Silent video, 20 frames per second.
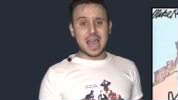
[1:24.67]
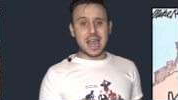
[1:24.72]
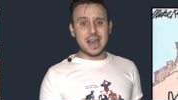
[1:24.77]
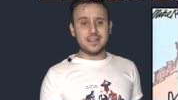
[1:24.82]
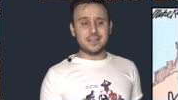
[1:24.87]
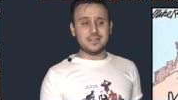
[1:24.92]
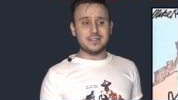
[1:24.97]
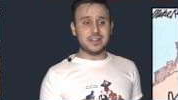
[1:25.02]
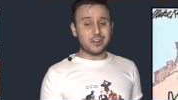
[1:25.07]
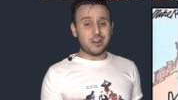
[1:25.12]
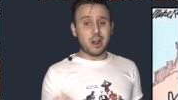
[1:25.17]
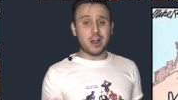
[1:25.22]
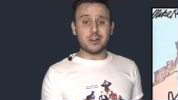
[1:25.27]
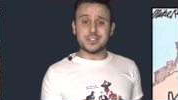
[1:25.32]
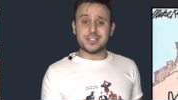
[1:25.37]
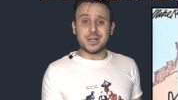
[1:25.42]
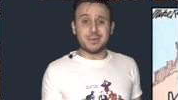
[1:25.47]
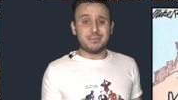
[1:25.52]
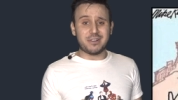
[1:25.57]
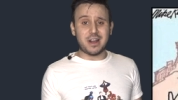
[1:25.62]
and there are
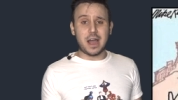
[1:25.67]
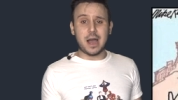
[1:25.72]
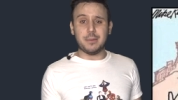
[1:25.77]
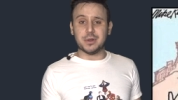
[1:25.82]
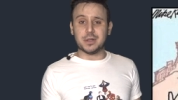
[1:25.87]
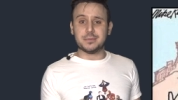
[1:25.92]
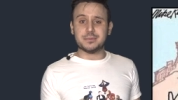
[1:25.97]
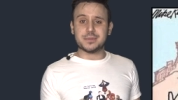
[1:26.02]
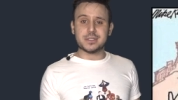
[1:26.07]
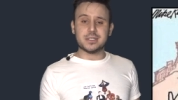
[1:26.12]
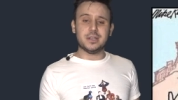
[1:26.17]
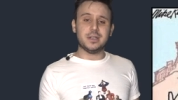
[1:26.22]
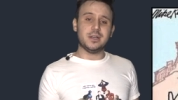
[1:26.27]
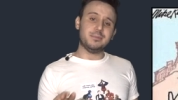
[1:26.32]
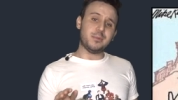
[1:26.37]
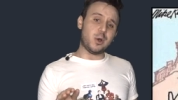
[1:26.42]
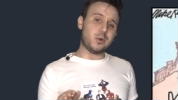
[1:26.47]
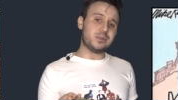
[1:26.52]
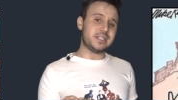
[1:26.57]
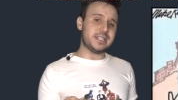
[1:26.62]
some problems,
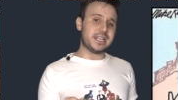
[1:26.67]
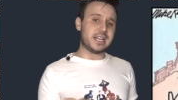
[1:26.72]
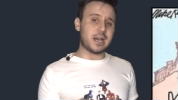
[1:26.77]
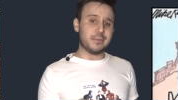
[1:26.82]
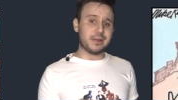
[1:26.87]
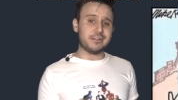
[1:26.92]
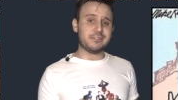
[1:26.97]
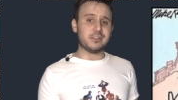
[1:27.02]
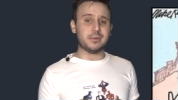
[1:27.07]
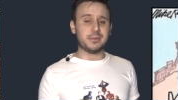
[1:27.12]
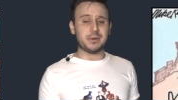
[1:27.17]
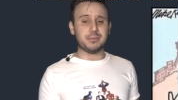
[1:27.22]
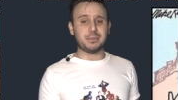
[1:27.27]
mostly coming from